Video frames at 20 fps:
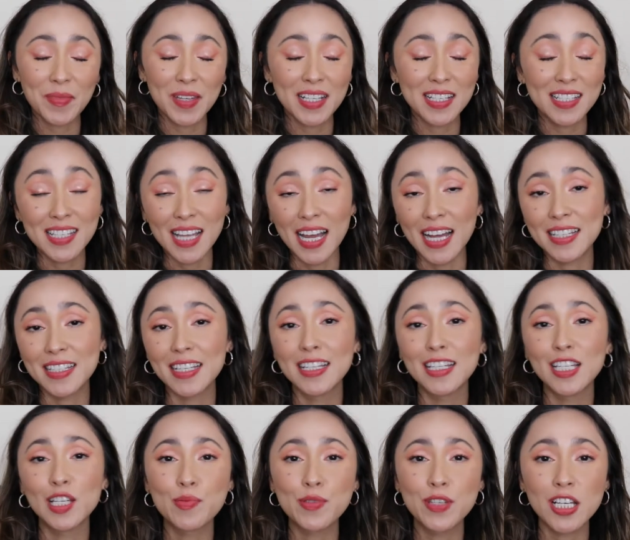satin
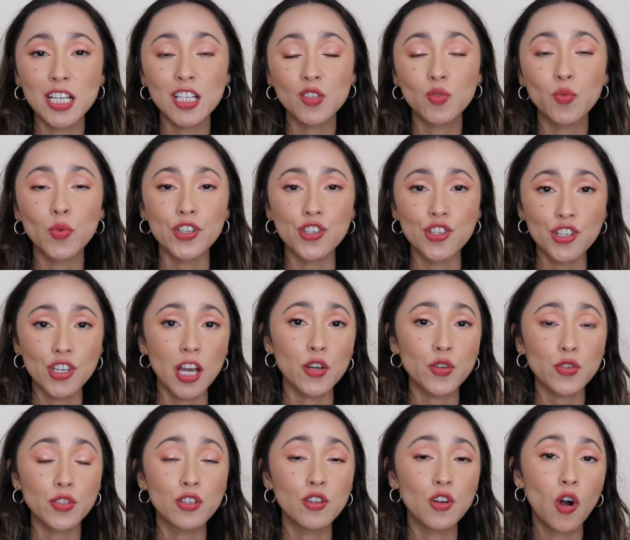lipsticks, which she
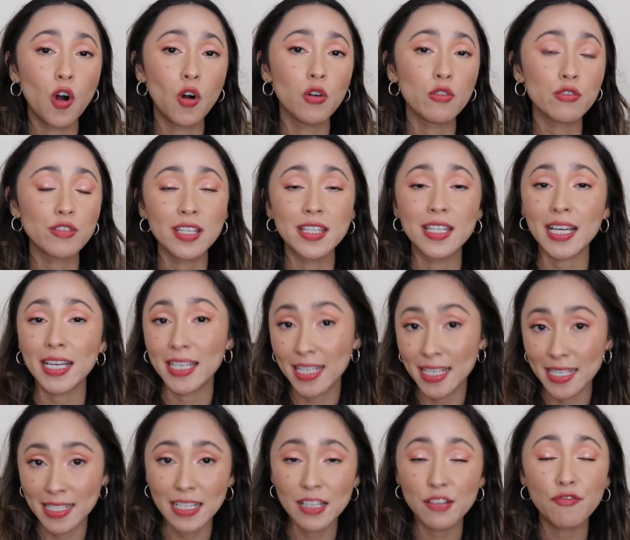actually calls the
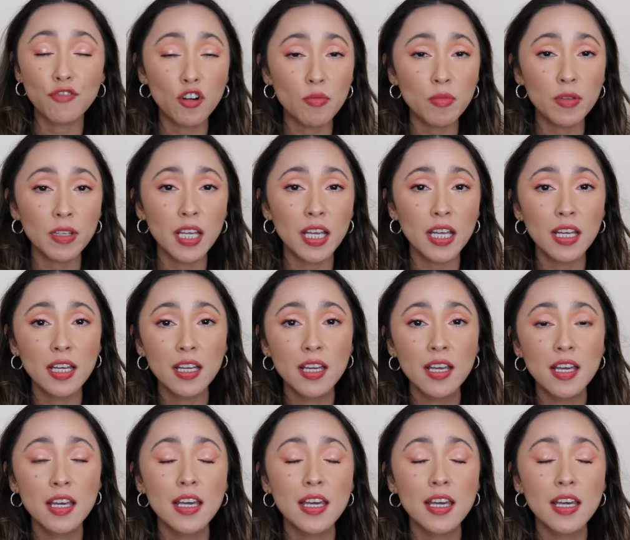Kissing formula.